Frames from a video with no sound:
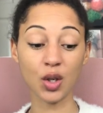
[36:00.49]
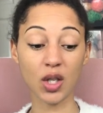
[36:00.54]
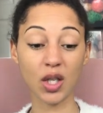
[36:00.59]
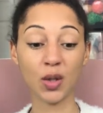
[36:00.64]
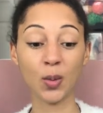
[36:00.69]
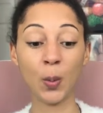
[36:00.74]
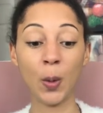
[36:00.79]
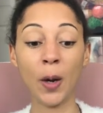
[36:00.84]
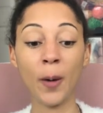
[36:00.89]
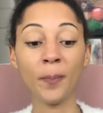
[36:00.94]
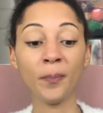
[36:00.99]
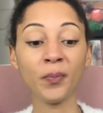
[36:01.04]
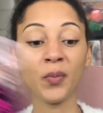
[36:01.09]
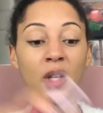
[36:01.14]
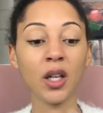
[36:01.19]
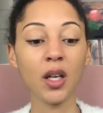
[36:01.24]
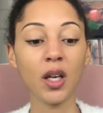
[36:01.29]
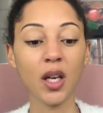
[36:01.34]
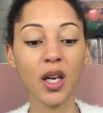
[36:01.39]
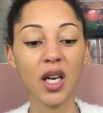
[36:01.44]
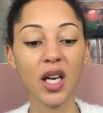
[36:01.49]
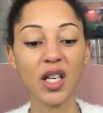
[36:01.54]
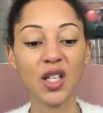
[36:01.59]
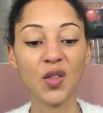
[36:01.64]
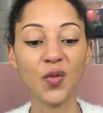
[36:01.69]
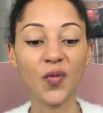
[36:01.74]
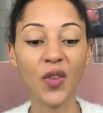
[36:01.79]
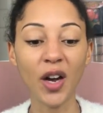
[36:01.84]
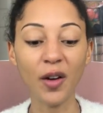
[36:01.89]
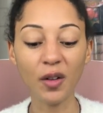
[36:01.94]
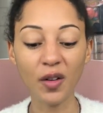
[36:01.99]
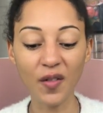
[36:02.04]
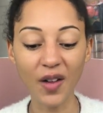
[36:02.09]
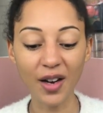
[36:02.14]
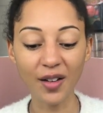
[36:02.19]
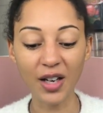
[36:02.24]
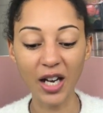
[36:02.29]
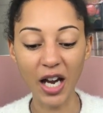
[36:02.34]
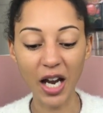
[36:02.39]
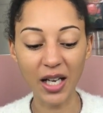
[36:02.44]
this one. It's very
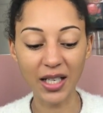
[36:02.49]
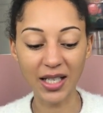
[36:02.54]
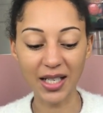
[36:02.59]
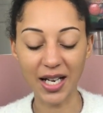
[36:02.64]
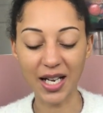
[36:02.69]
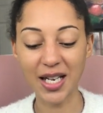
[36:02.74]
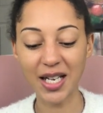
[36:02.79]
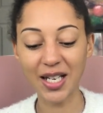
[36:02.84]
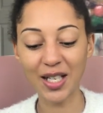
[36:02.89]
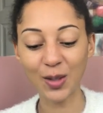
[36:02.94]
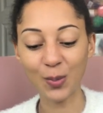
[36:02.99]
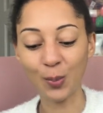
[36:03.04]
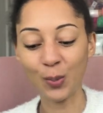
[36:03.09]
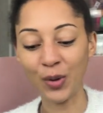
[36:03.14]
very early days,